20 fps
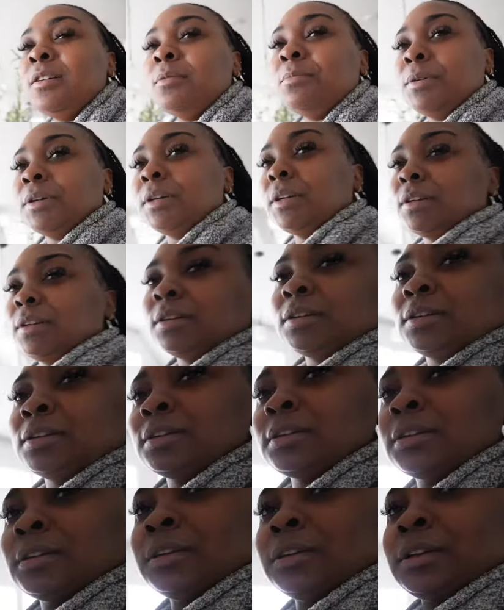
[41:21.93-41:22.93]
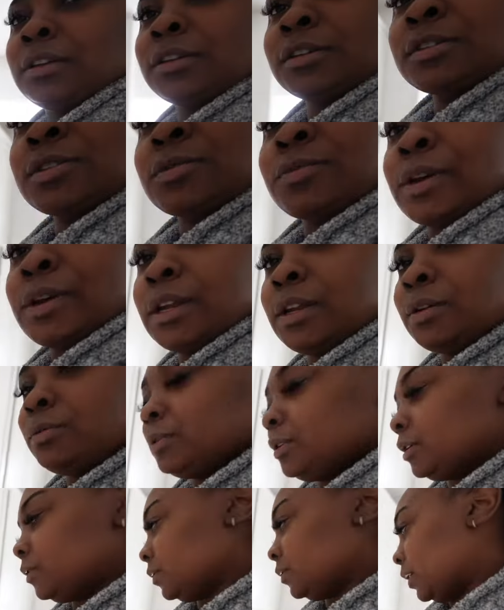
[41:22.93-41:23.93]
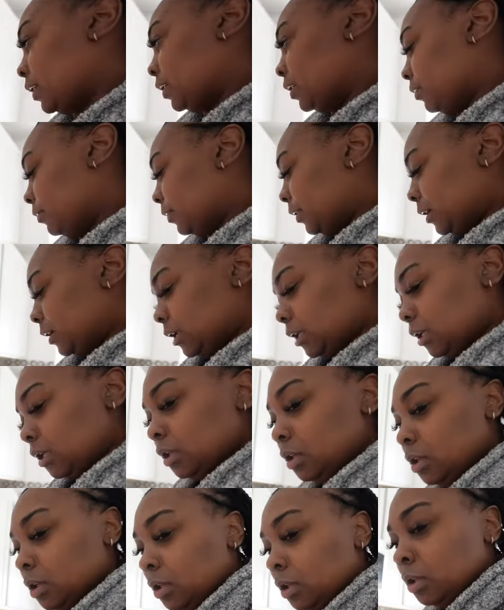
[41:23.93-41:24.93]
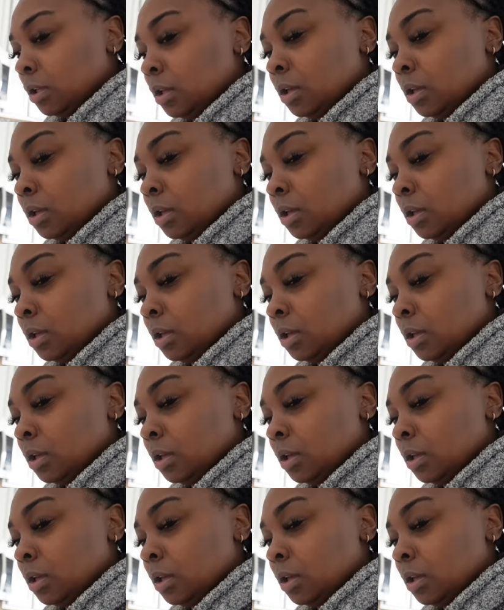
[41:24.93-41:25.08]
But dinner is ready whenever they get ready to eat.